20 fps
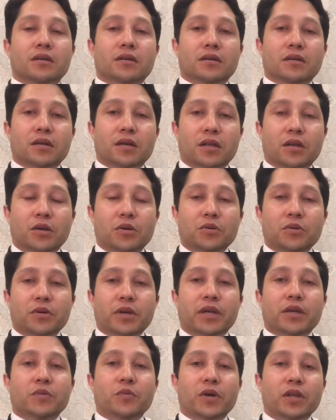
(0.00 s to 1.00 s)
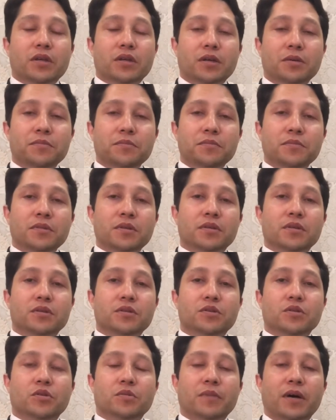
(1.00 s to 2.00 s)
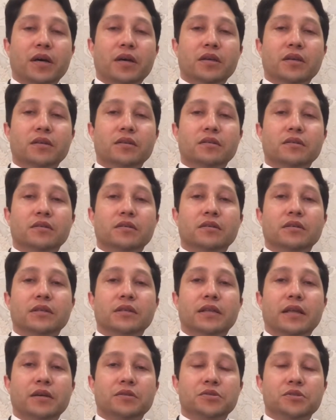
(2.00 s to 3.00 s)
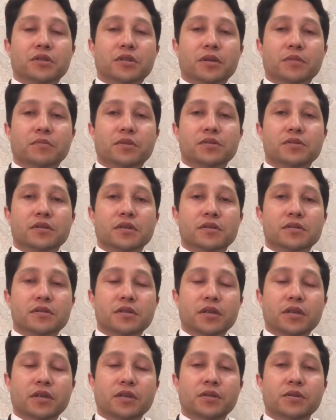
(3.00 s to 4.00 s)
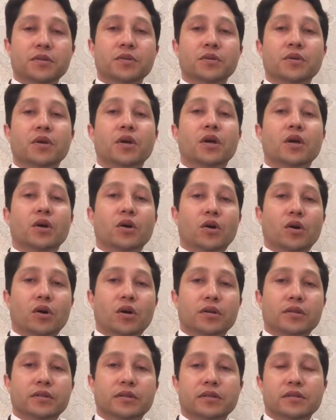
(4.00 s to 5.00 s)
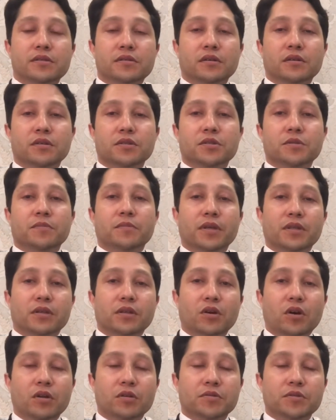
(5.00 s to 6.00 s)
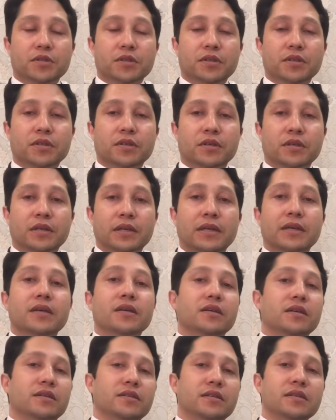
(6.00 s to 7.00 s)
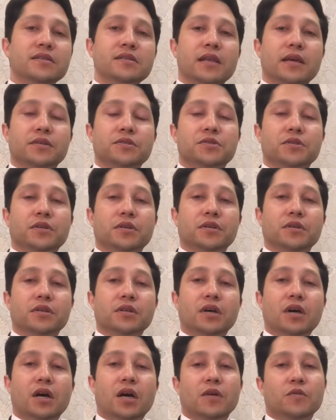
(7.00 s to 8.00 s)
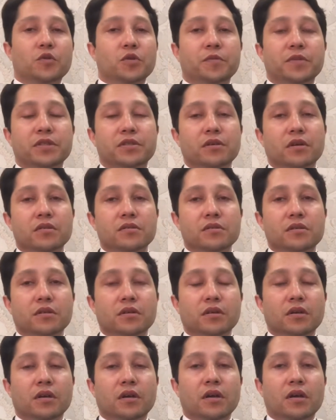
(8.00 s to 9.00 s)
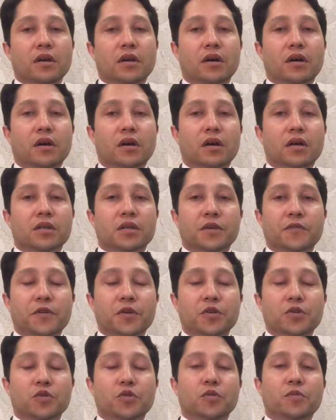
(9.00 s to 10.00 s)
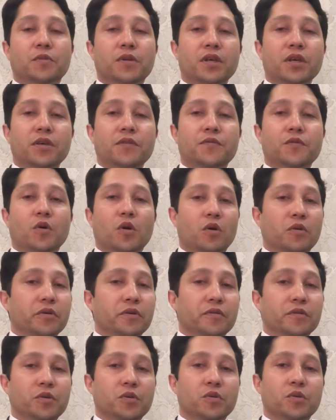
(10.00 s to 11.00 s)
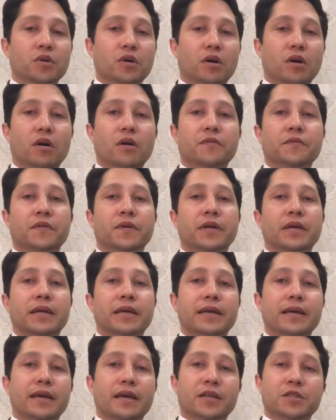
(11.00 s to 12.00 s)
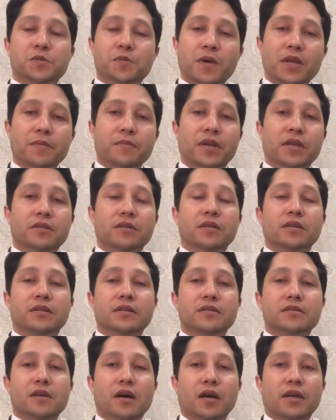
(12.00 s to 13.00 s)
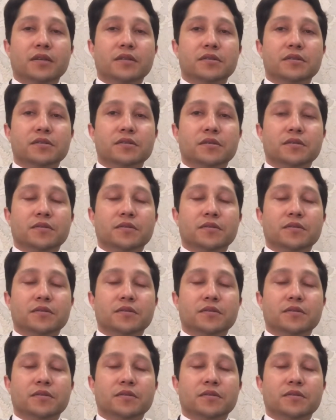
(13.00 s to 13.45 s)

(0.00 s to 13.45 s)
Hello and welcome to my lecture number 16 on research methodology. In this lecture, I would be just giving you a brief overview of experimental designs.